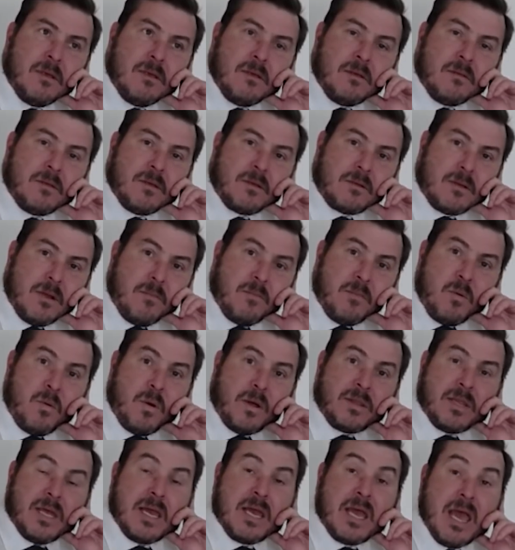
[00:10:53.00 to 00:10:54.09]
that, number one,
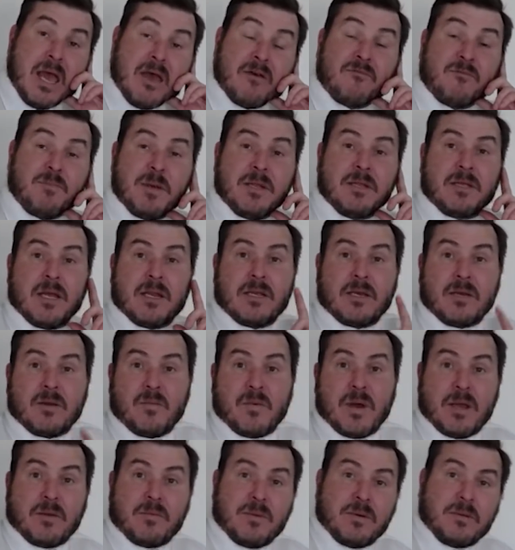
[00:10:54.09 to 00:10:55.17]
they have been getting
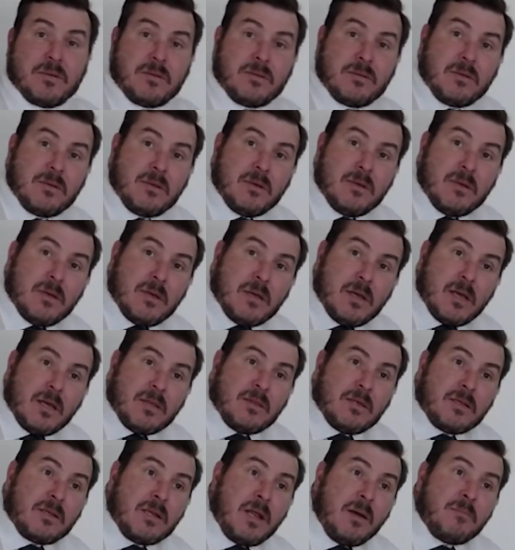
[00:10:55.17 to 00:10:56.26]
away with, and
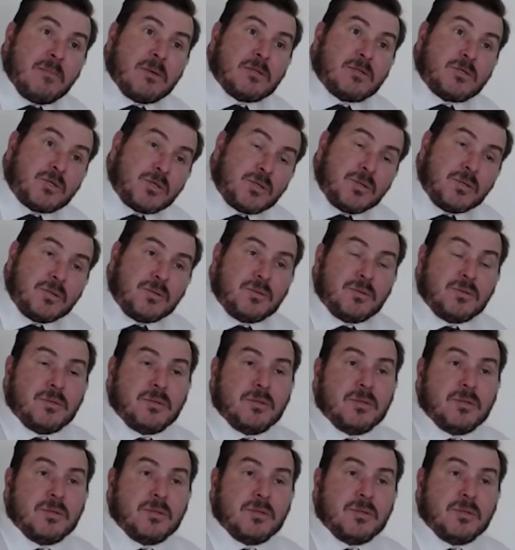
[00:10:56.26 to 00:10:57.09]
that, number two,